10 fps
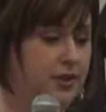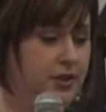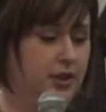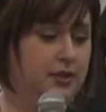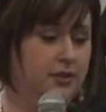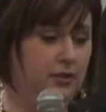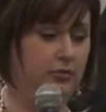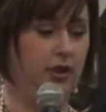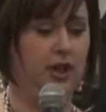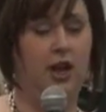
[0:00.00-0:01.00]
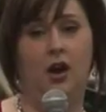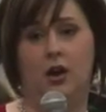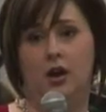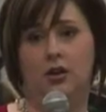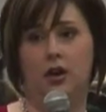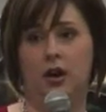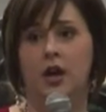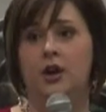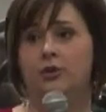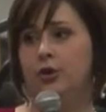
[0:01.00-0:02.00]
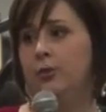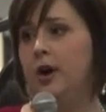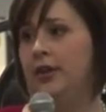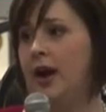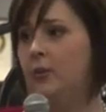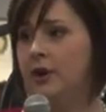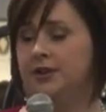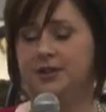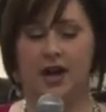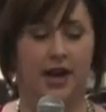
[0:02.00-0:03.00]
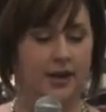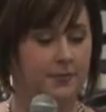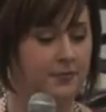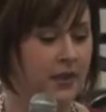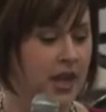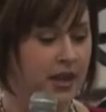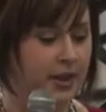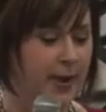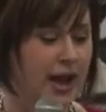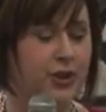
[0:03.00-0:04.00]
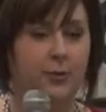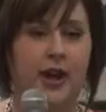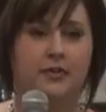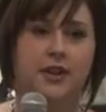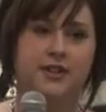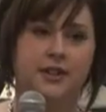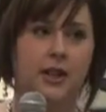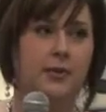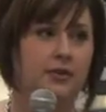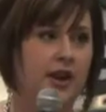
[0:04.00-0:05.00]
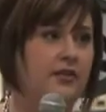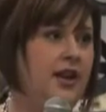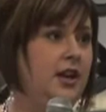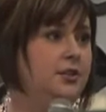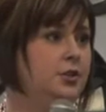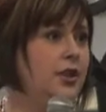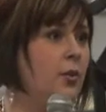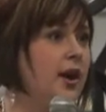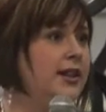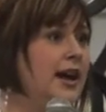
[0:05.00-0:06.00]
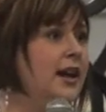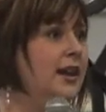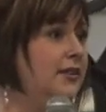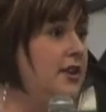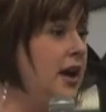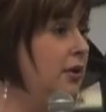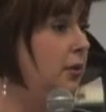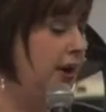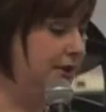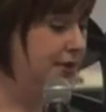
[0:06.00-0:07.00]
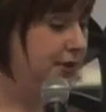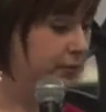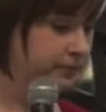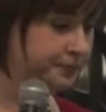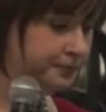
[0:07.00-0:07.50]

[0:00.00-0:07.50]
just this really long room on that one side. The bathroom had recently been renovated, so they wanted that left how it was.